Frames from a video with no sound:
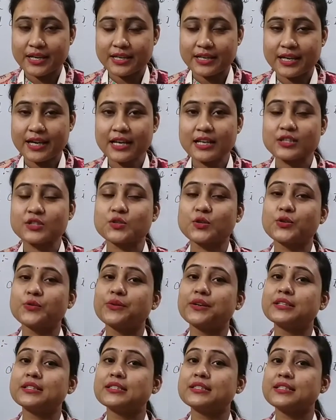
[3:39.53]
Yeah, so
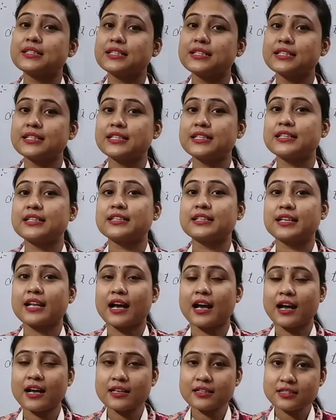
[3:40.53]
you are studying in
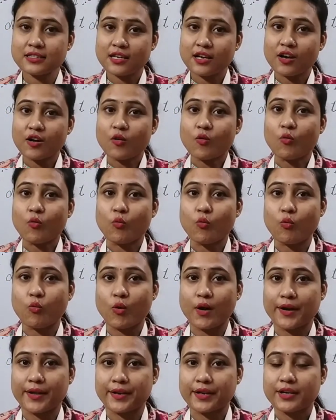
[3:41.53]
class
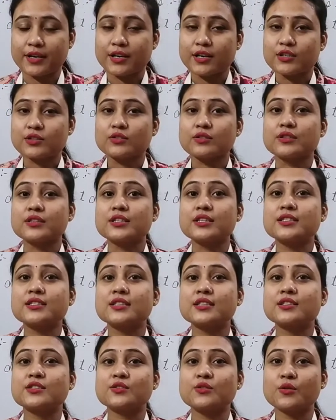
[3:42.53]
1. So
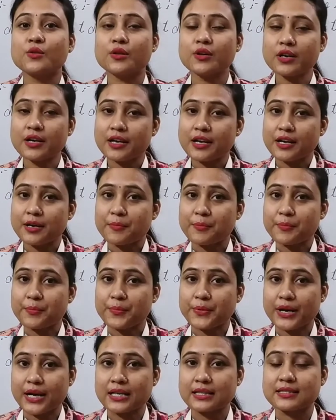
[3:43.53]
this is your
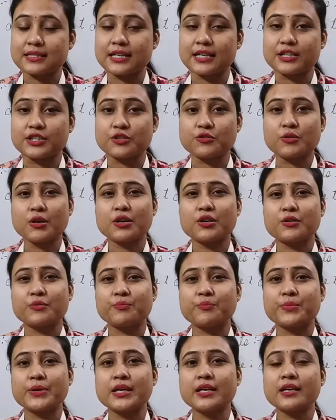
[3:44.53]
present. You are
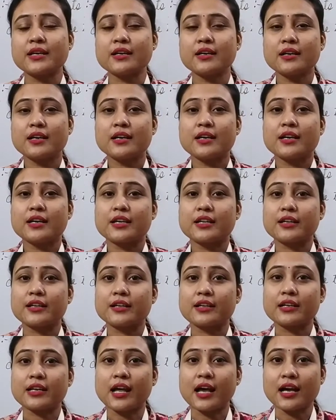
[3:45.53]
being in
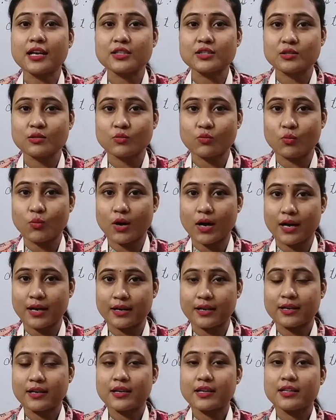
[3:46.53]
class
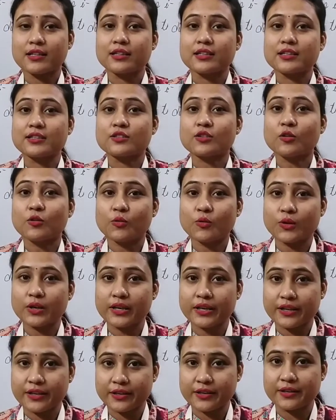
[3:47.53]
1 this whole
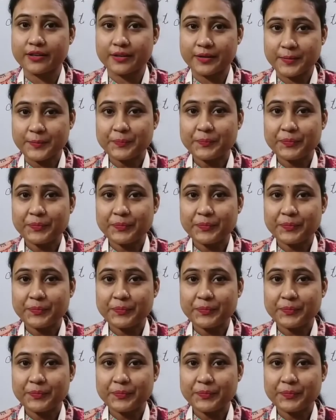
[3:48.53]
year.